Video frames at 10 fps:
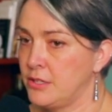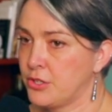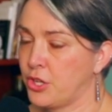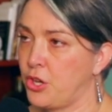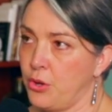
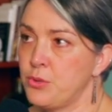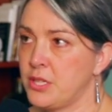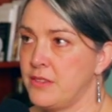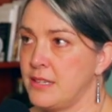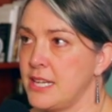to go
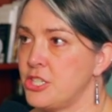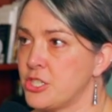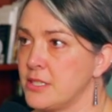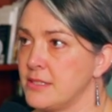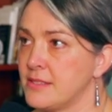to the
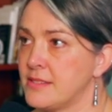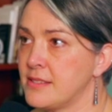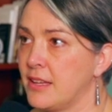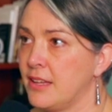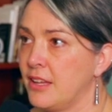nations,